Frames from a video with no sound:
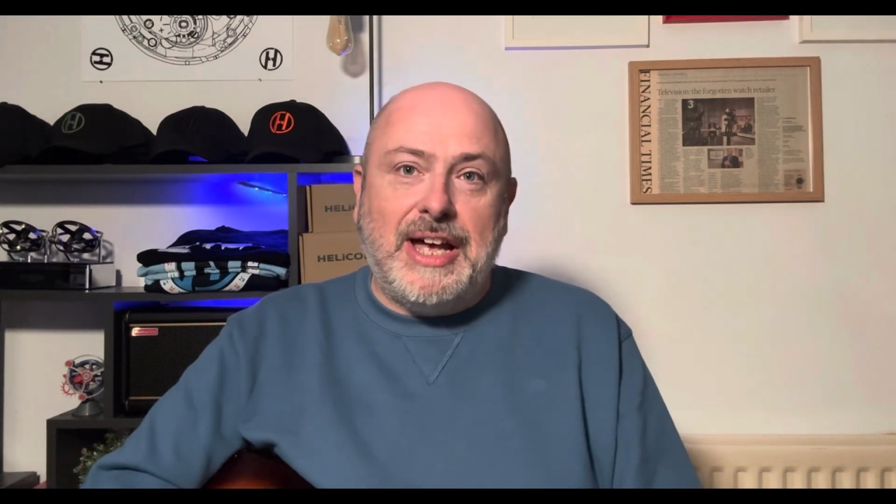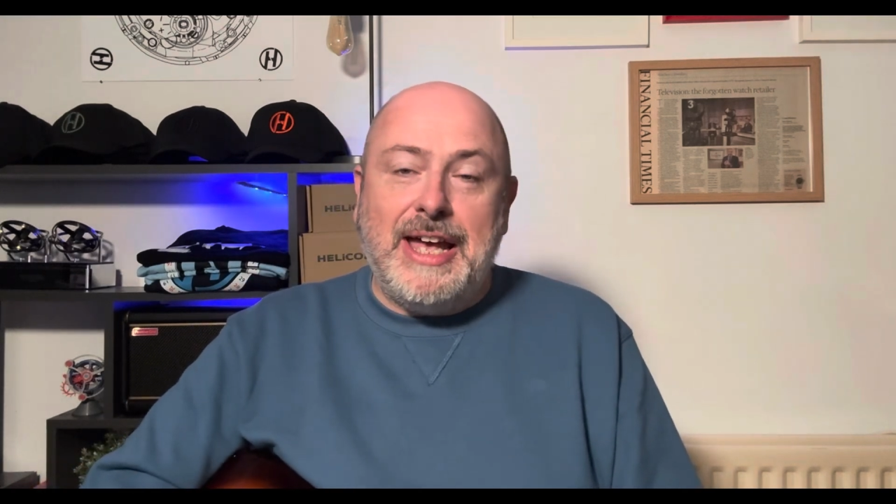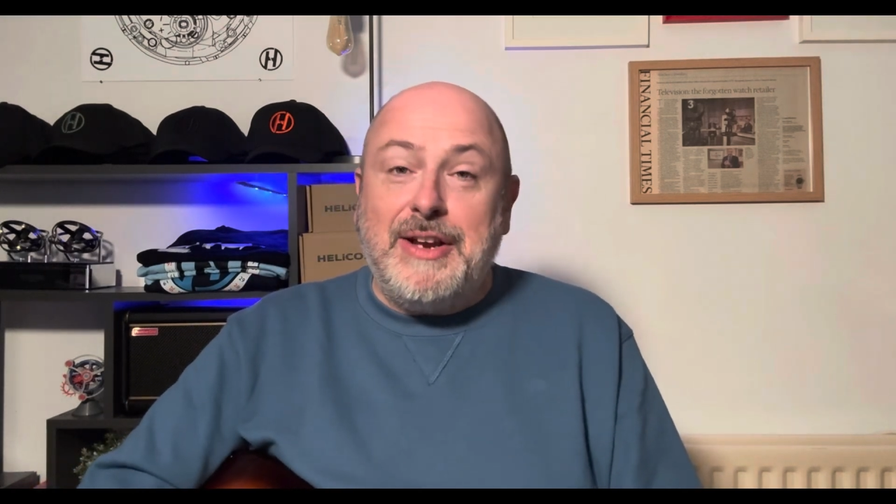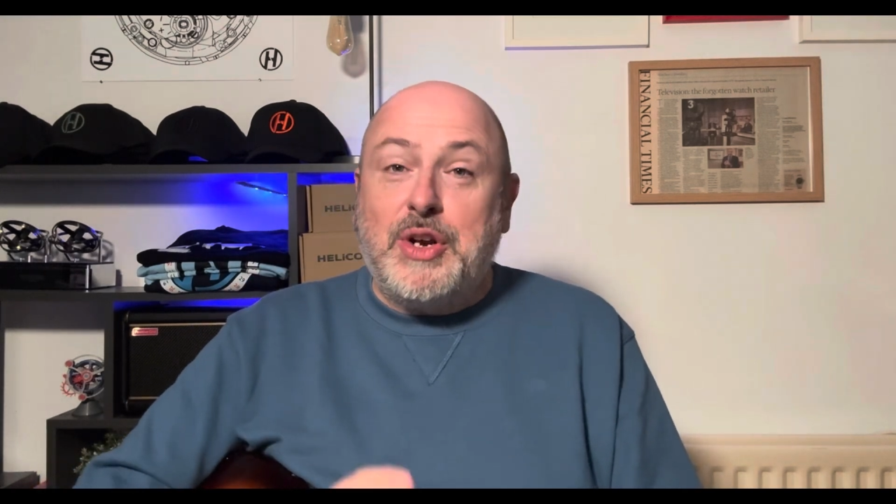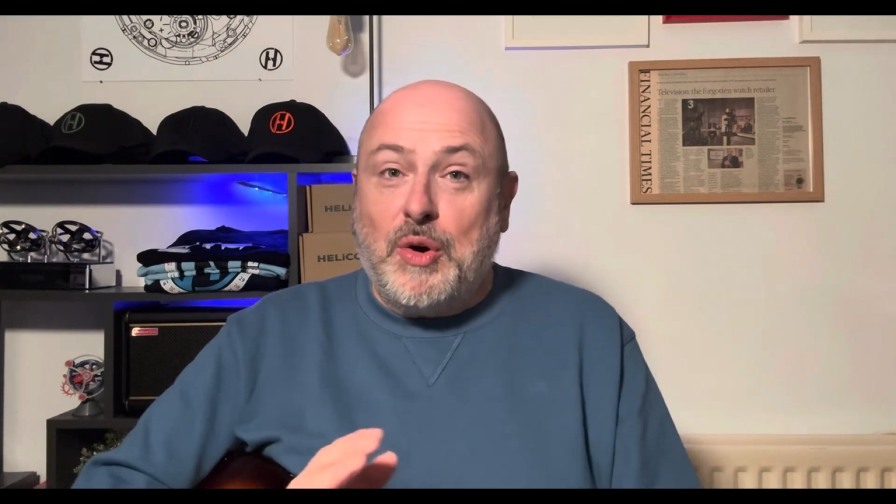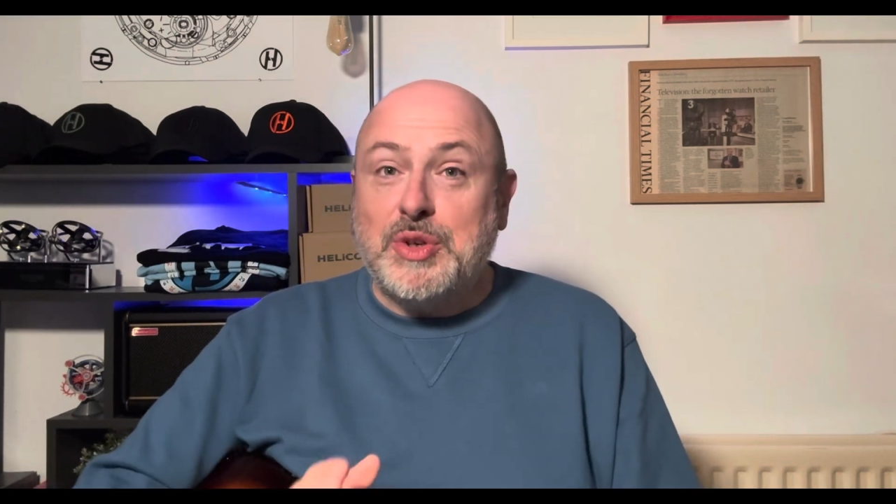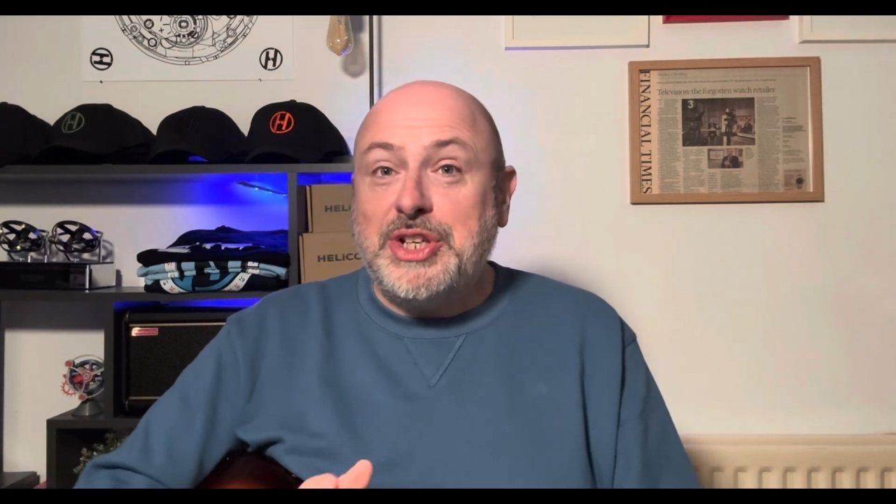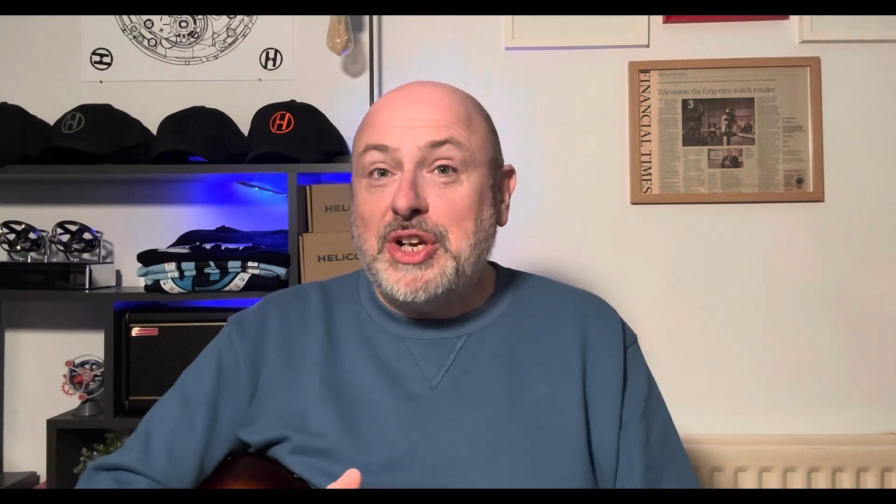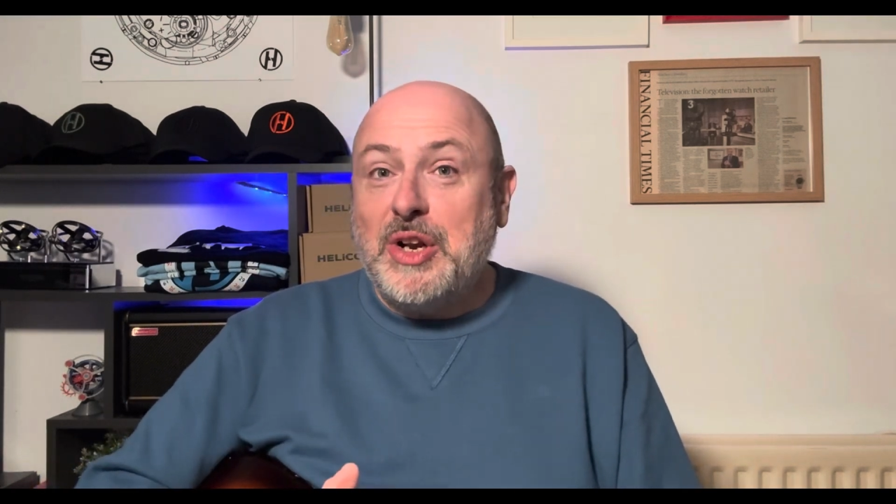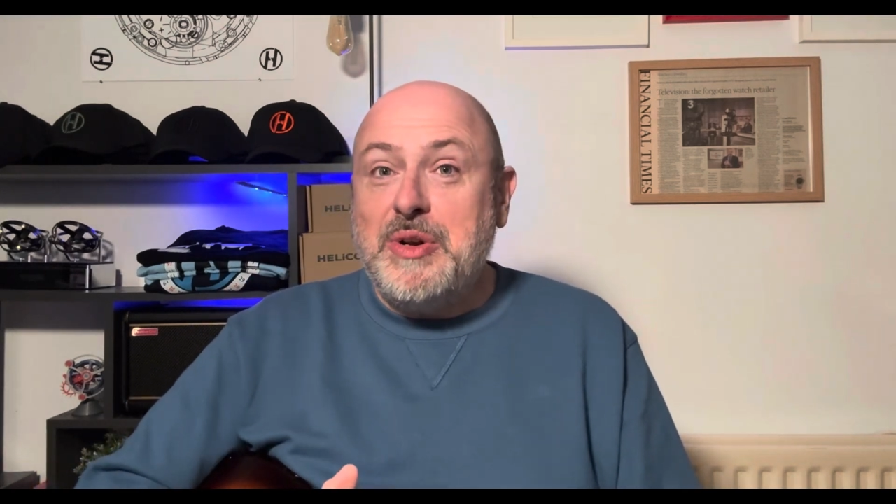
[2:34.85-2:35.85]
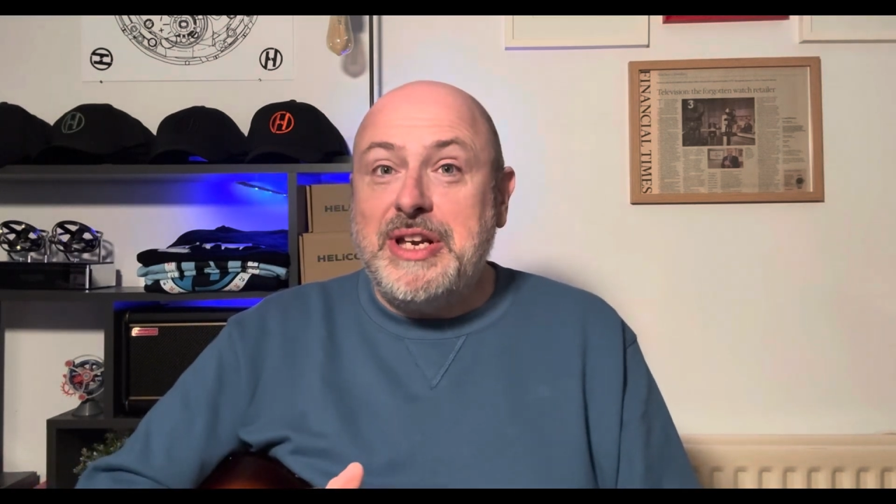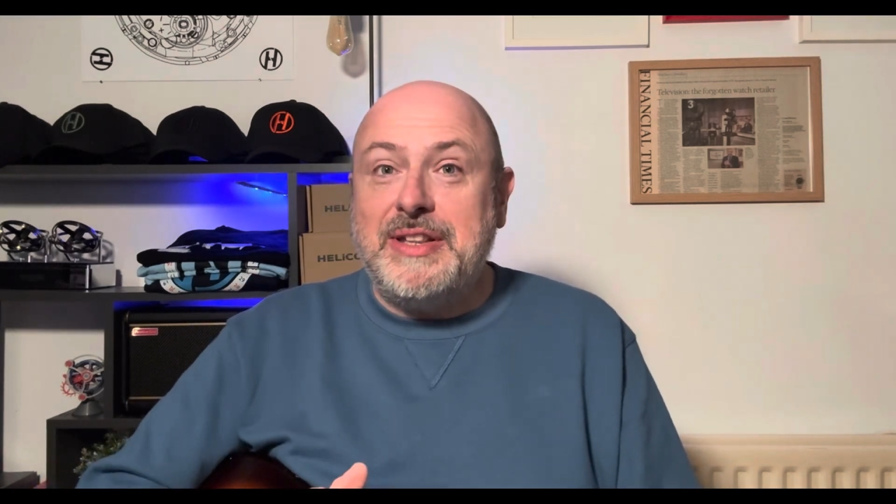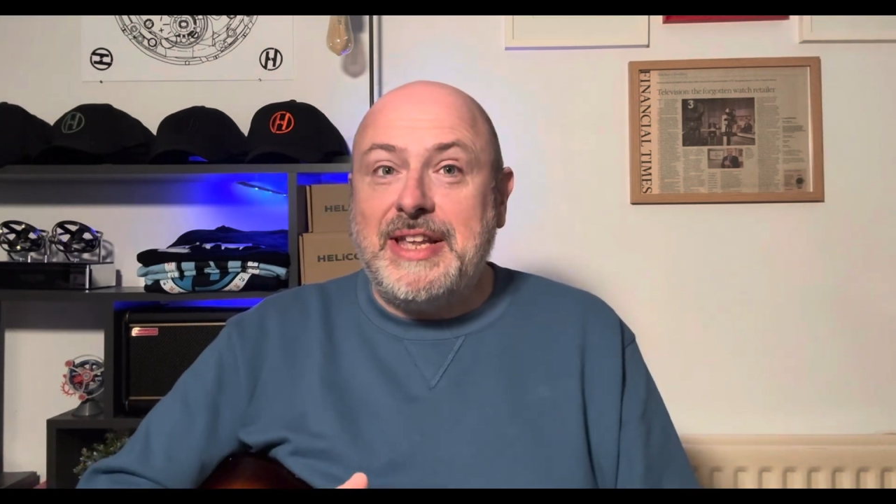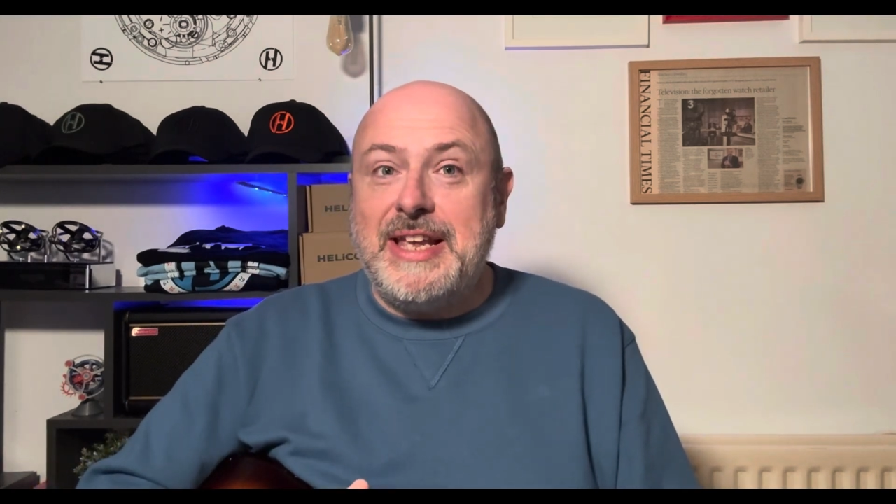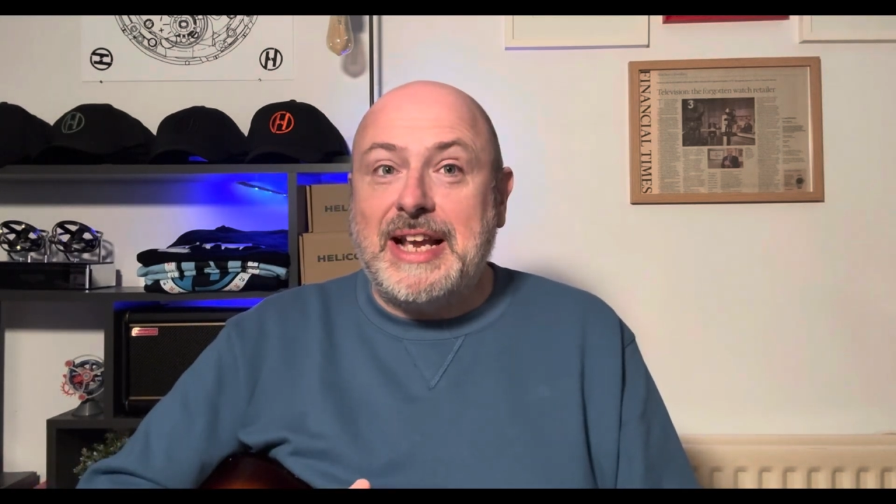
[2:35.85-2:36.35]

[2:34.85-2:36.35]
of course including the